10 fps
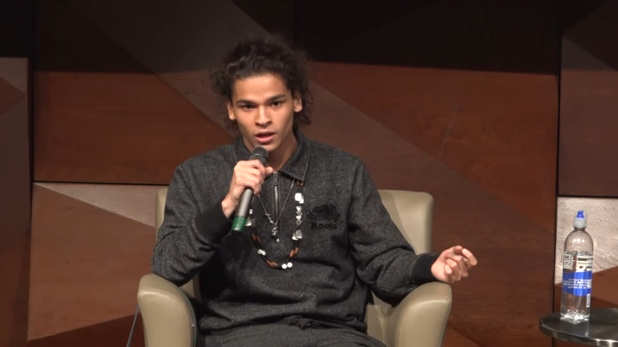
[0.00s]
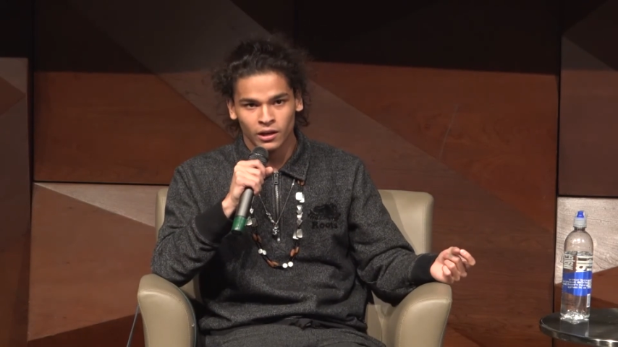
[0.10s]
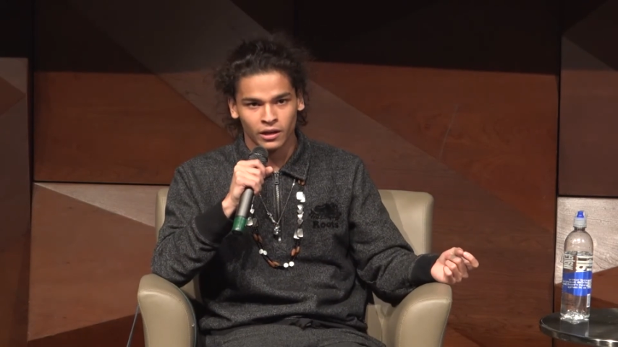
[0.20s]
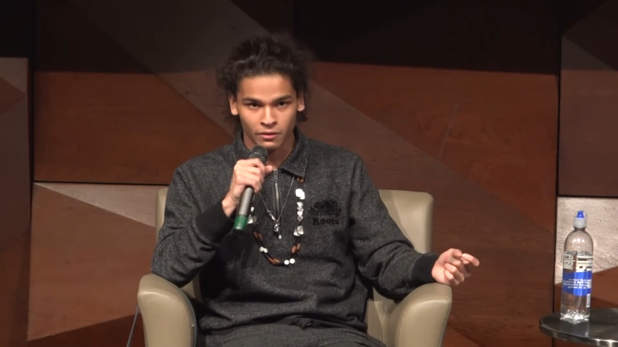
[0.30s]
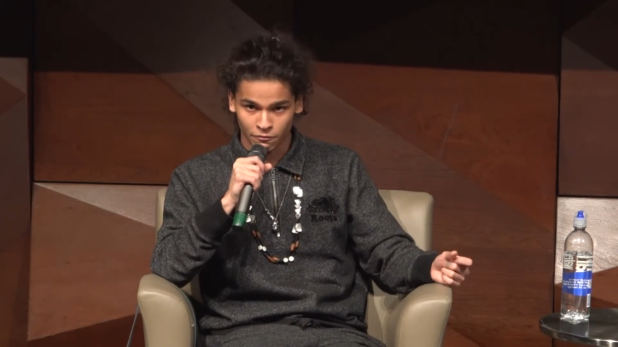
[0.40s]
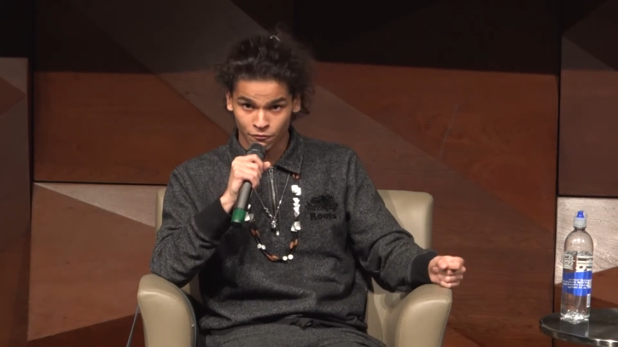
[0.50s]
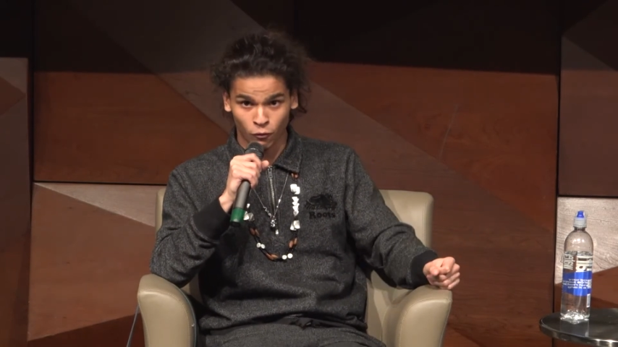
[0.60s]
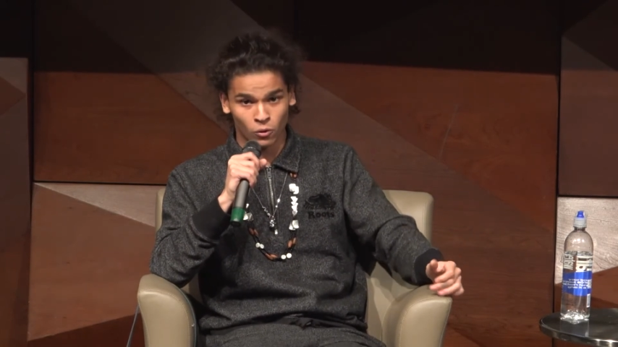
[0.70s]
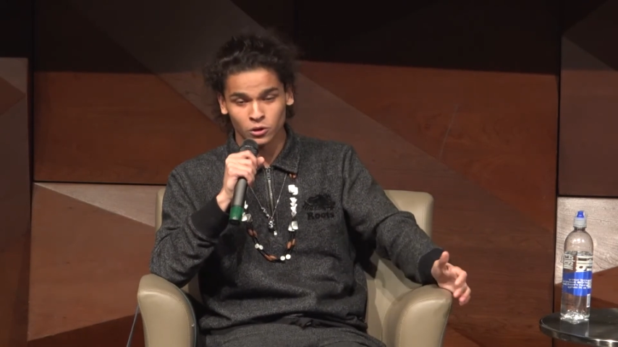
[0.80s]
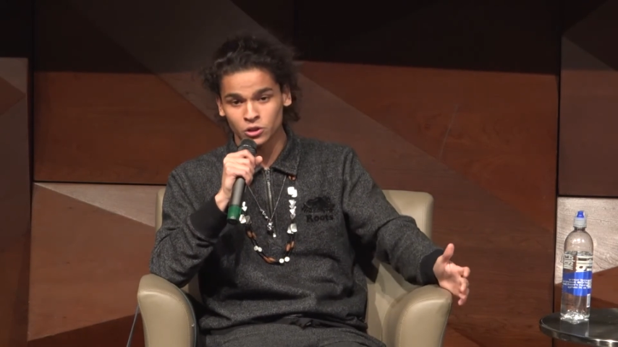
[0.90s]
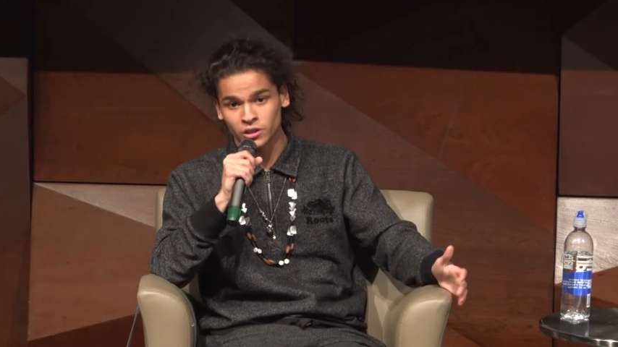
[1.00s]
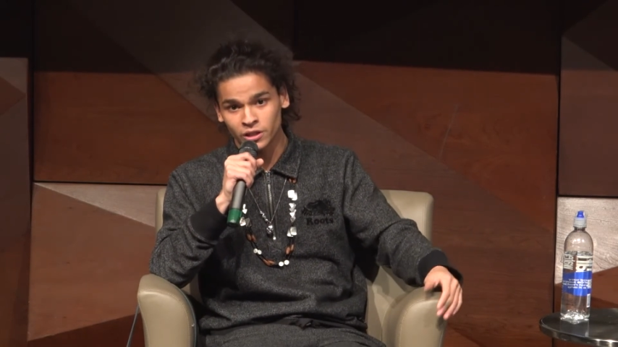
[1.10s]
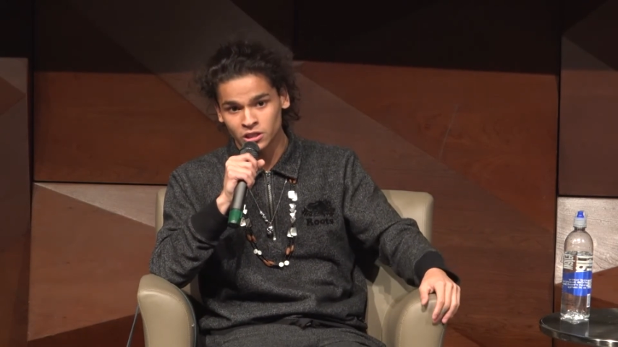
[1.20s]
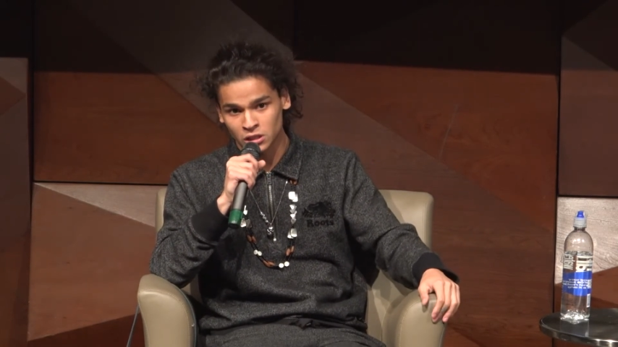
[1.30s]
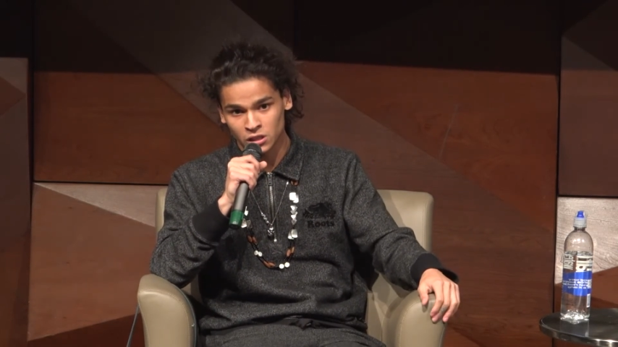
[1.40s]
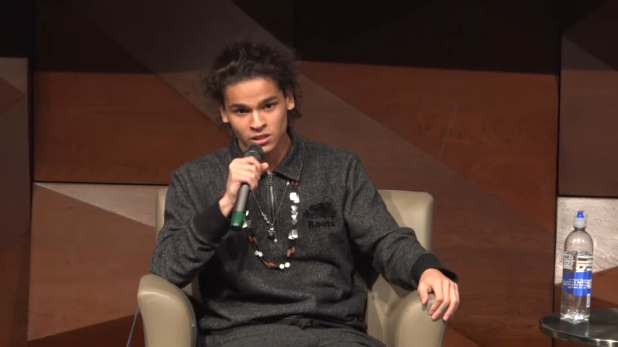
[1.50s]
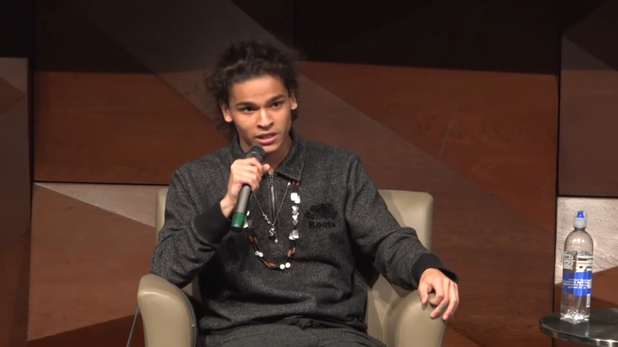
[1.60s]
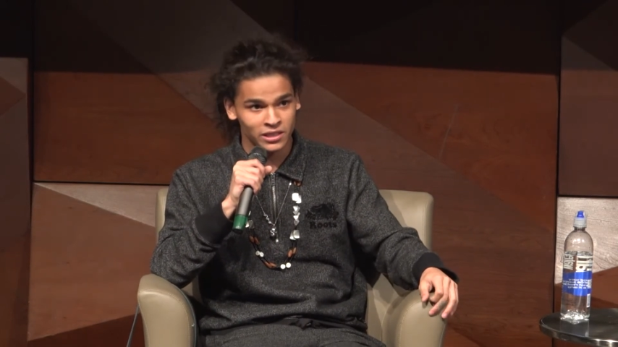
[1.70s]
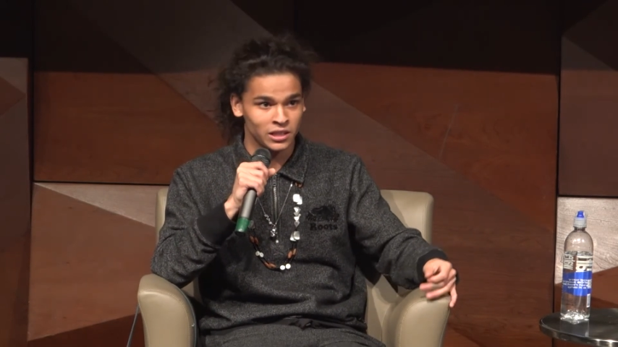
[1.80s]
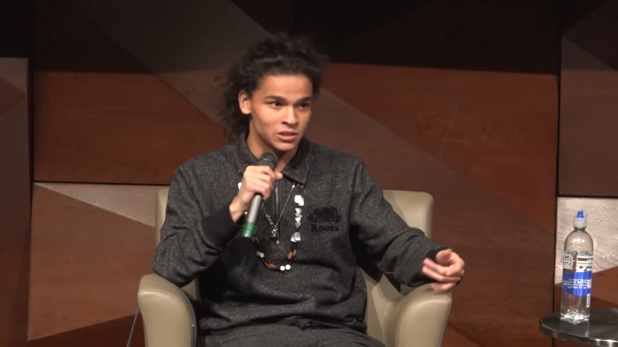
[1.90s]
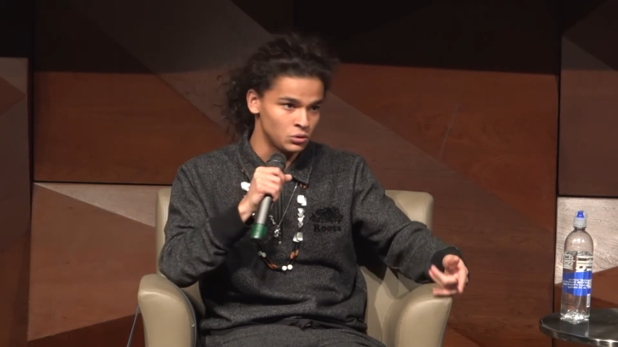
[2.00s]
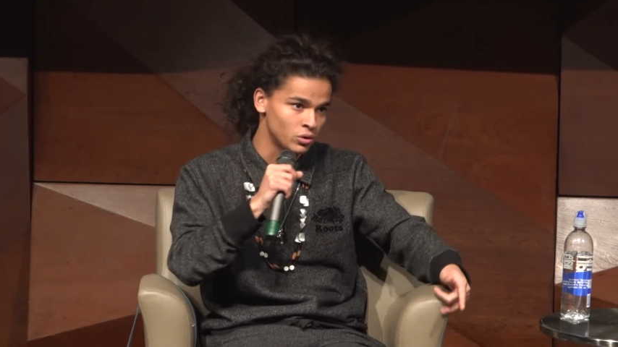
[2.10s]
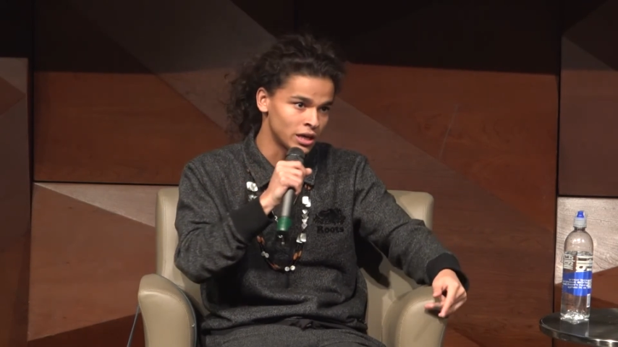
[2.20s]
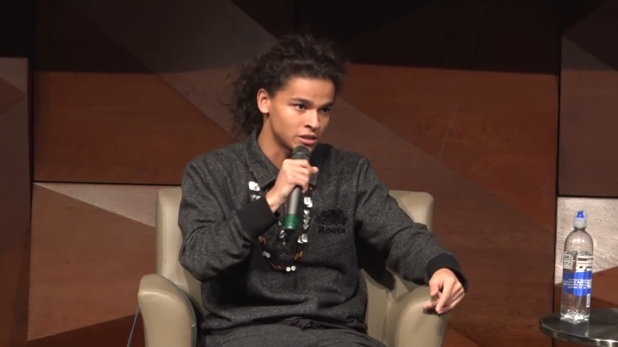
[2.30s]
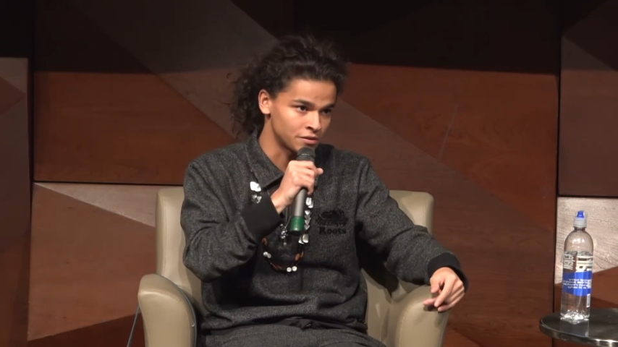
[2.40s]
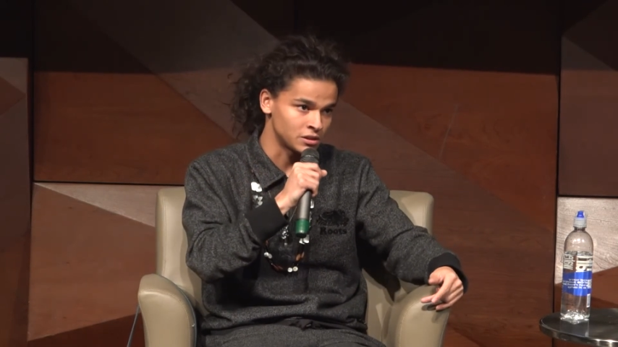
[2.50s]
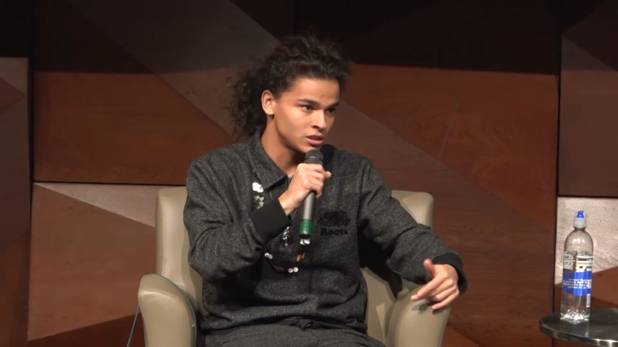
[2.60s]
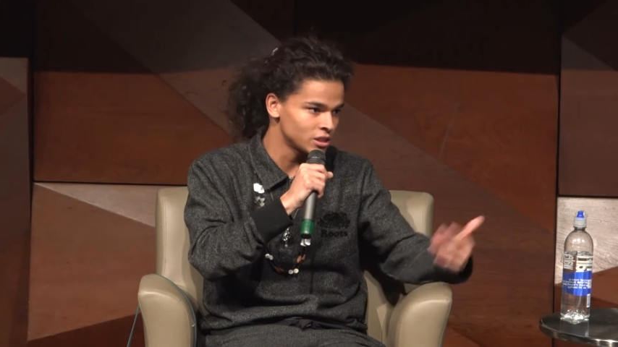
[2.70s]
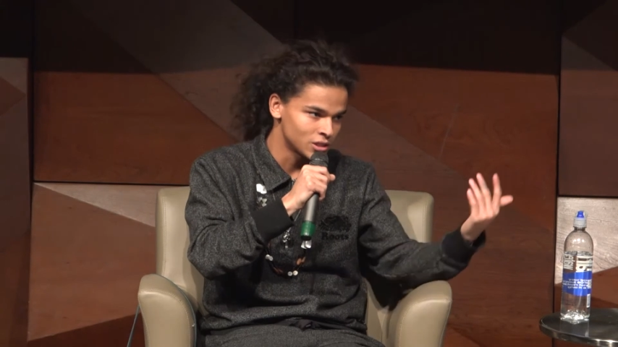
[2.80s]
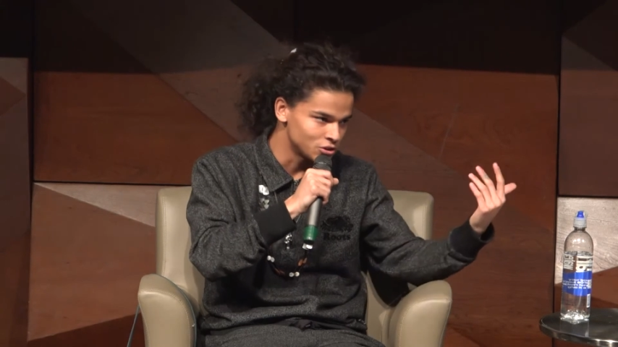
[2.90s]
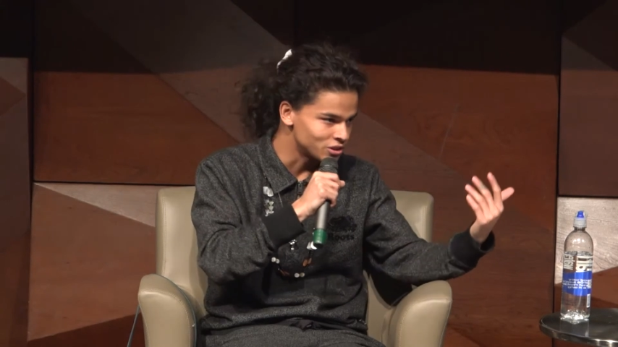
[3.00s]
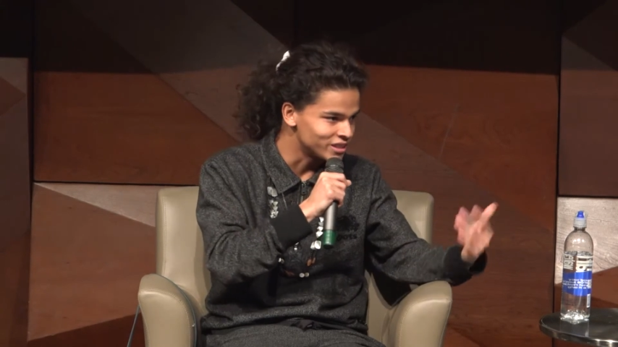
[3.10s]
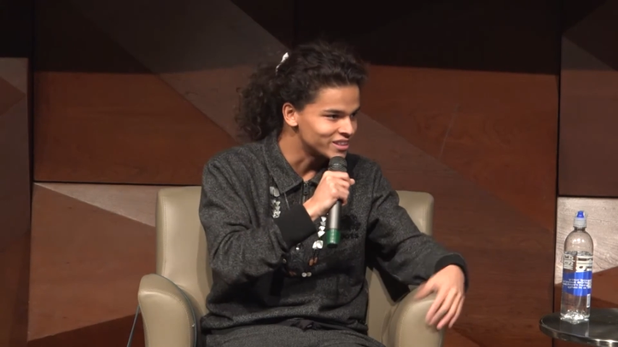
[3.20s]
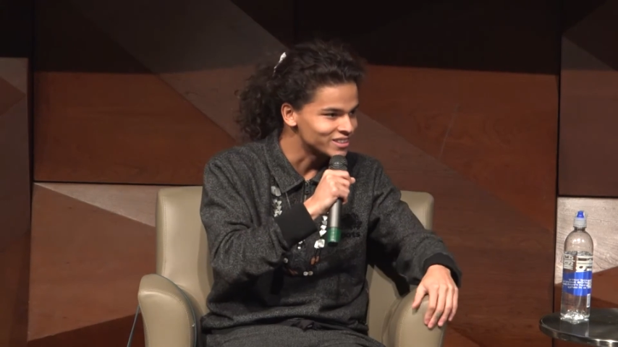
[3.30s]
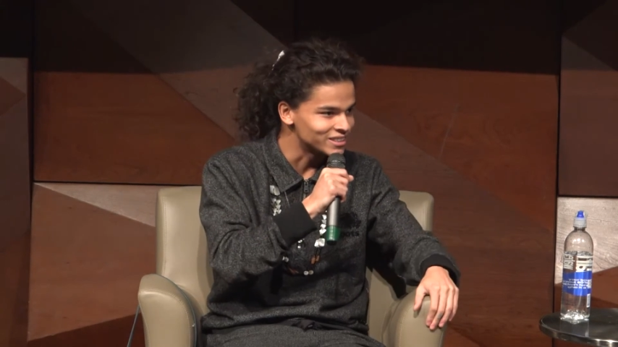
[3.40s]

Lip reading: in 400 years is because they did it to you guys for 600 years.